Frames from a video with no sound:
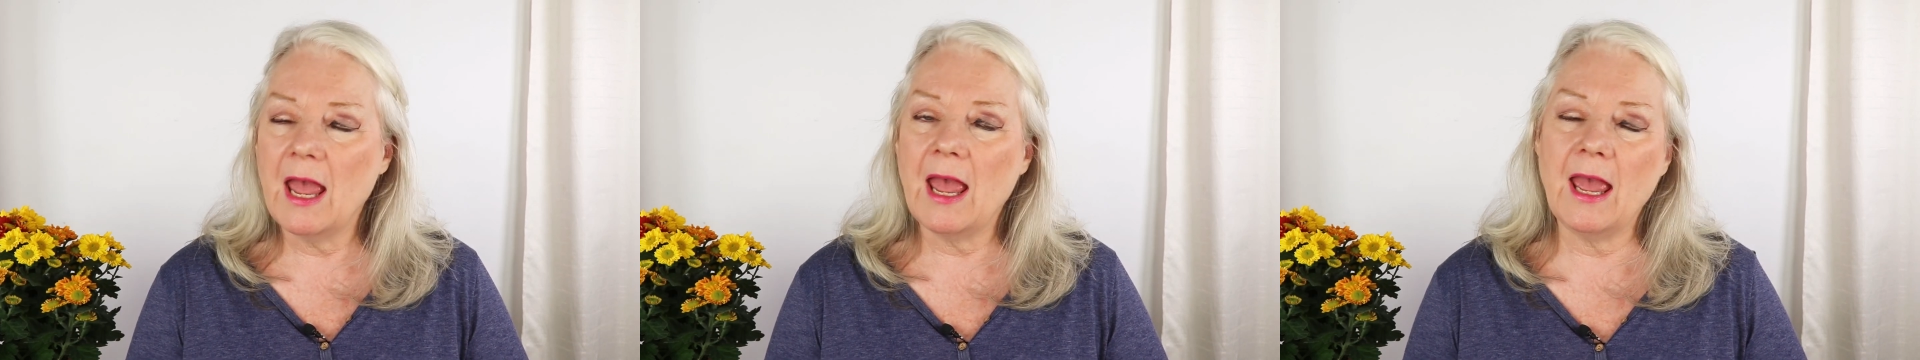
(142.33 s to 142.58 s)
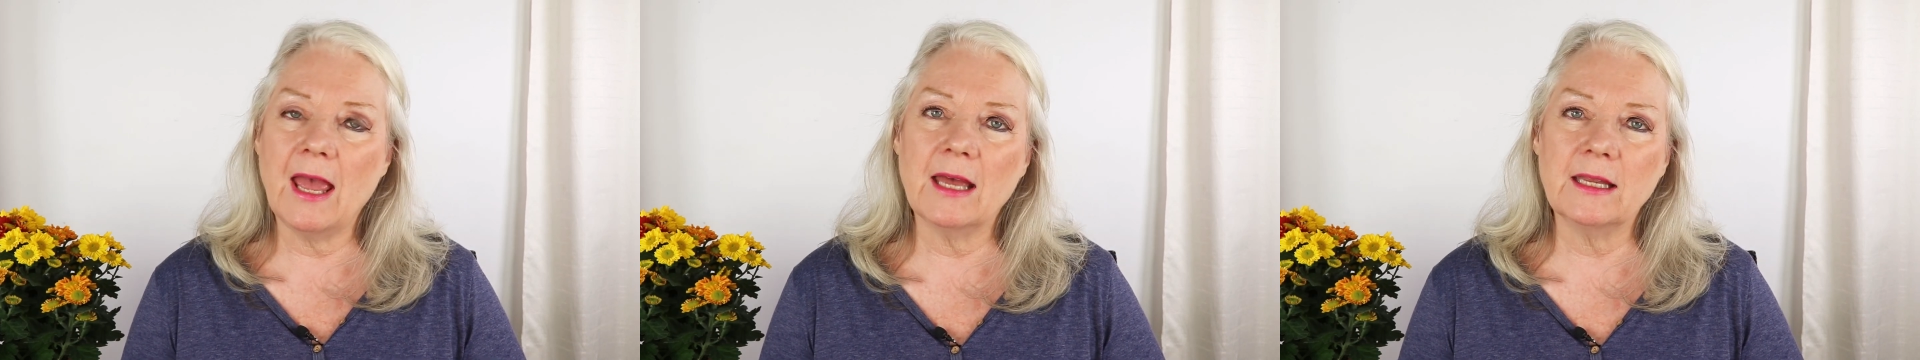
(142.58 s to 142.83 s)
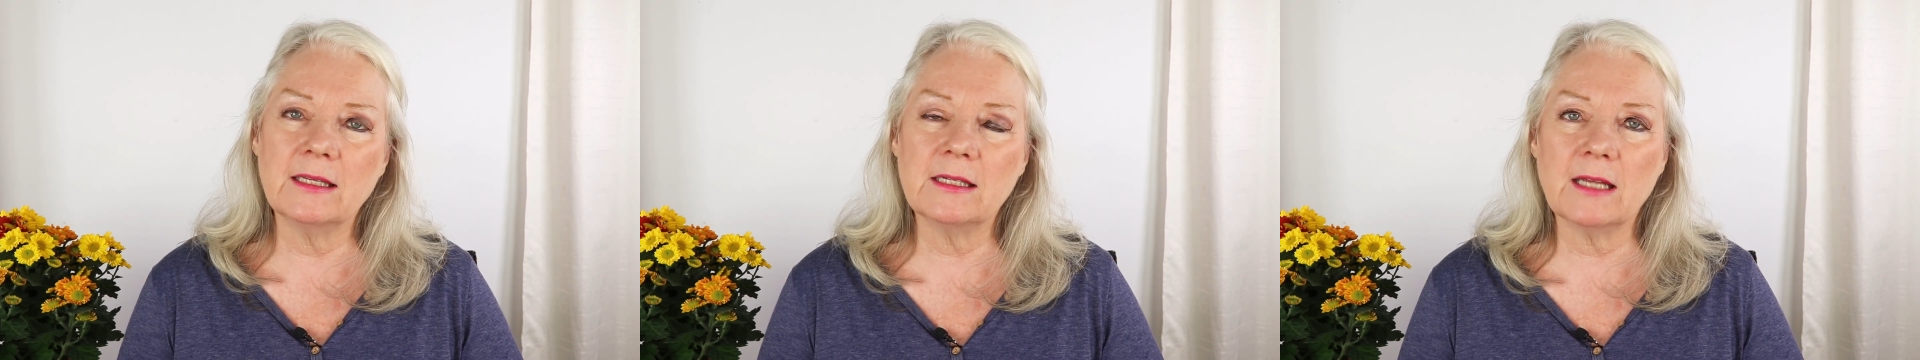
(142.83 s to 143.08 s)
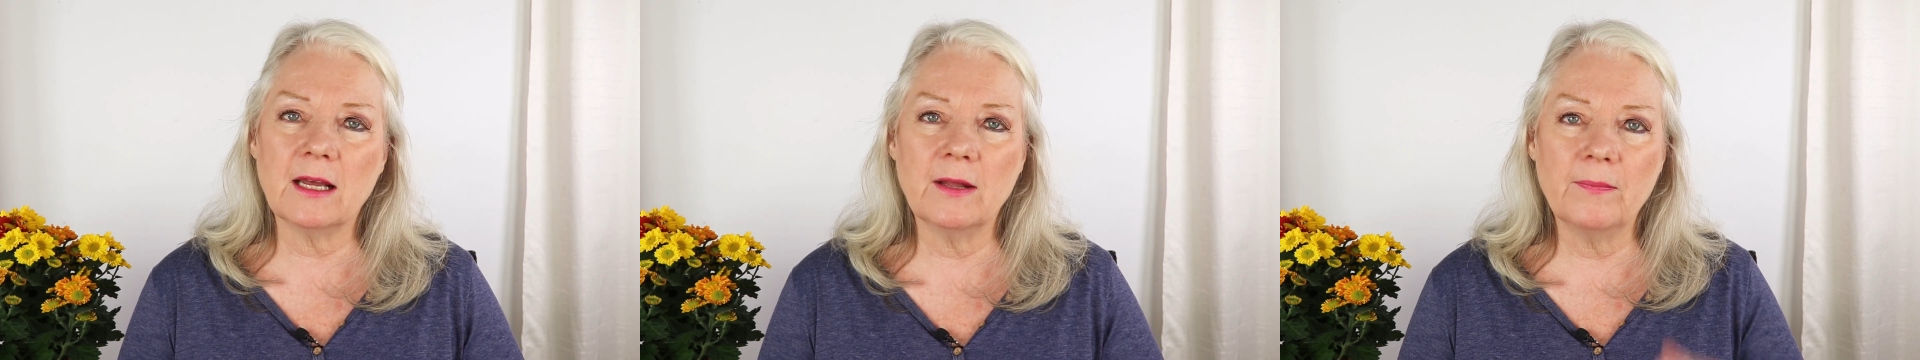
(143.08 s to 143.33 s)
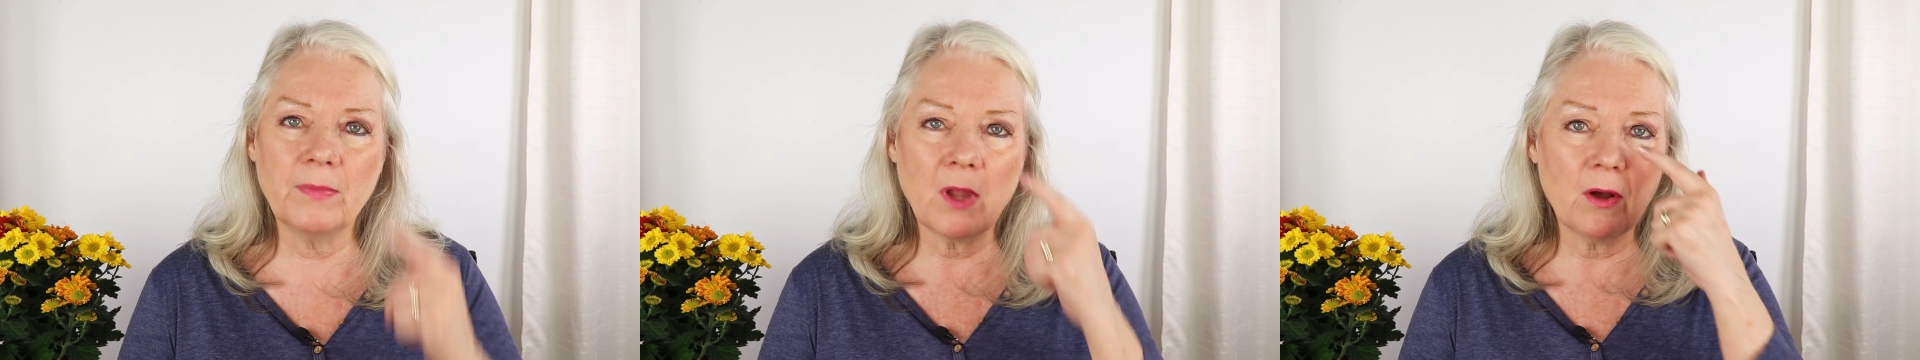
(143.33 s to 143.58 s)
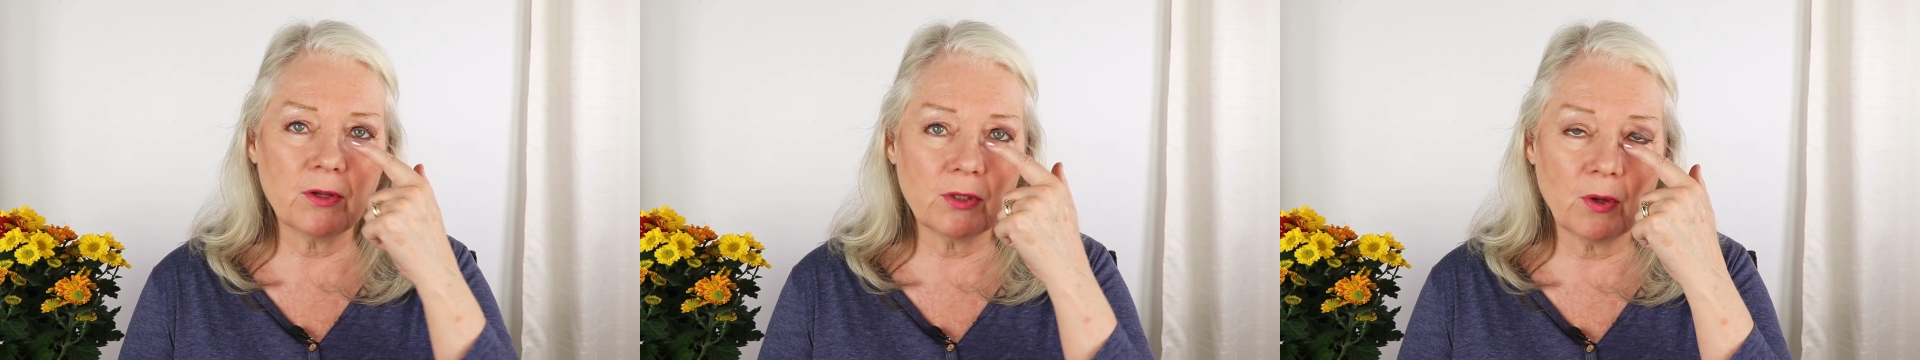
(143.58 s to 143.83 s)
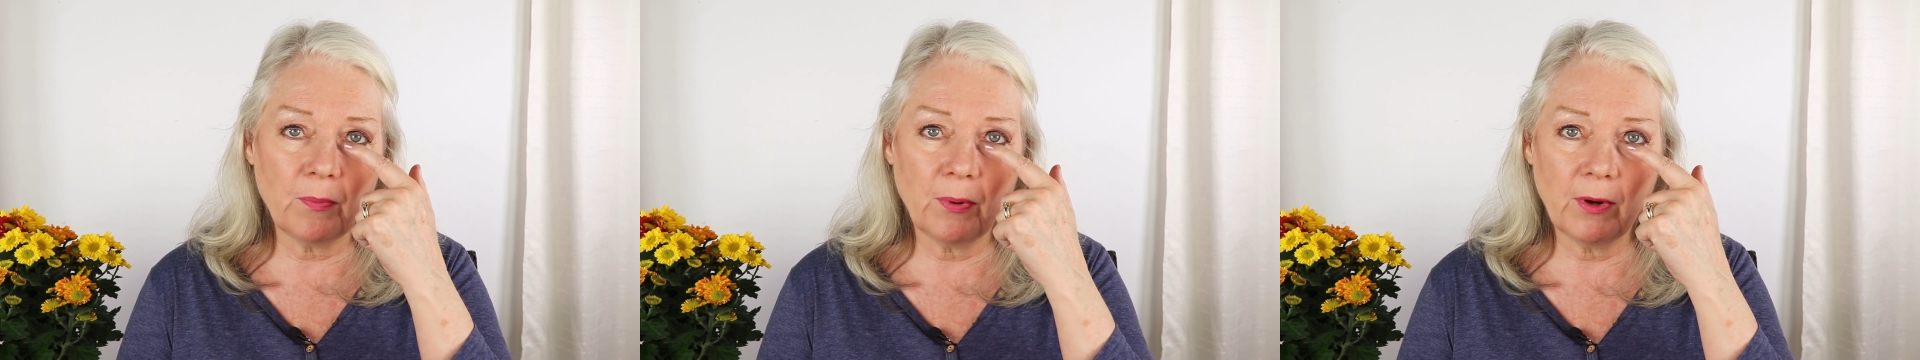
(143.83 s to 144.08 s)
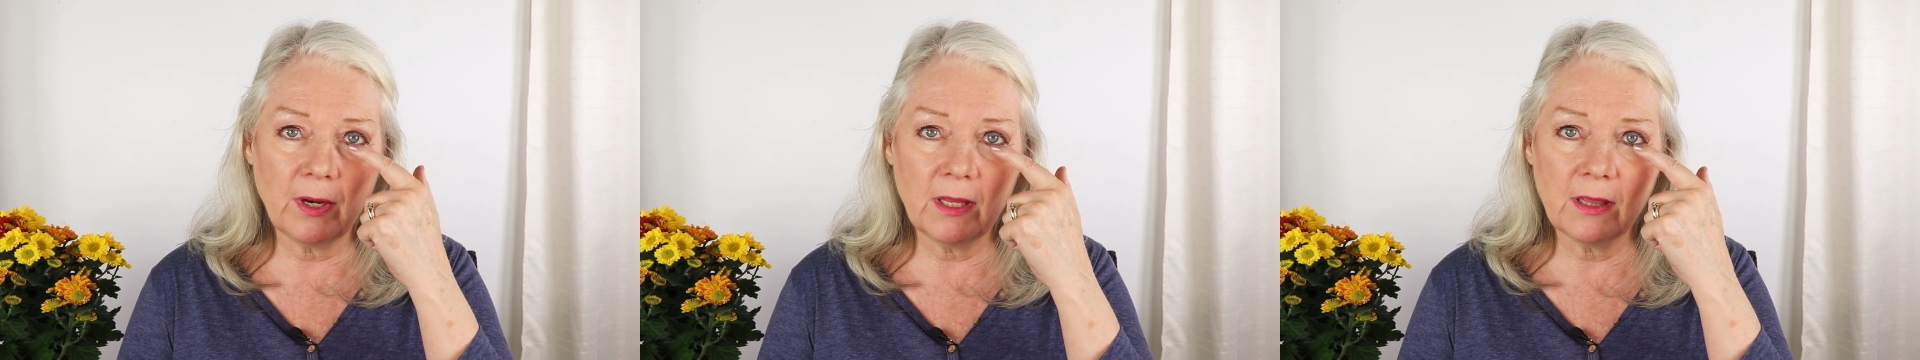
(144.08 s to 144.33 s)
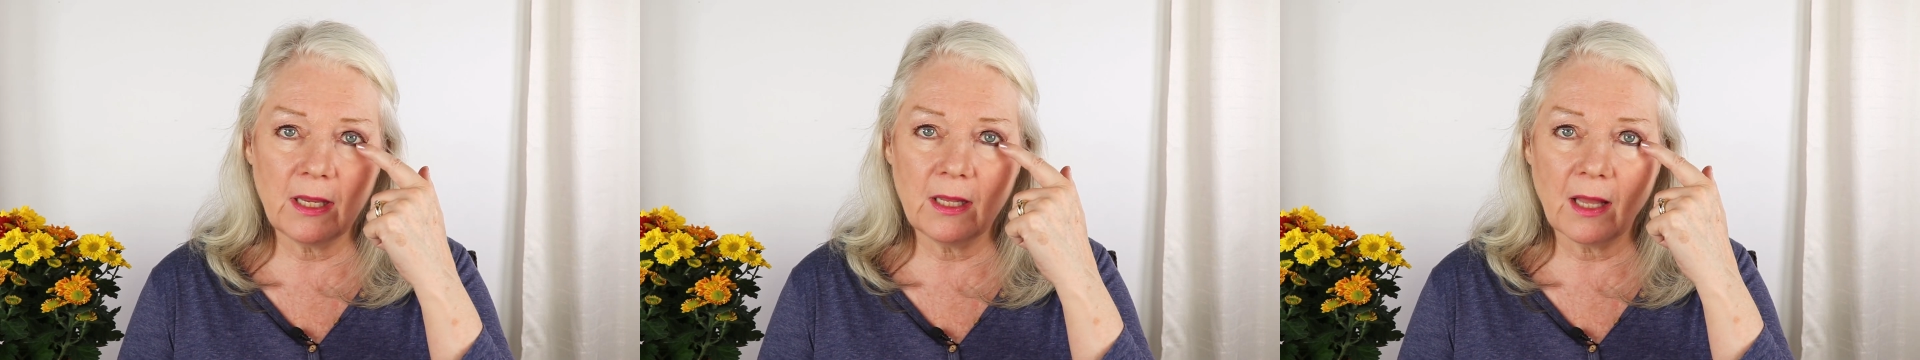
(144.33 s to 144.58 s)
And also putting the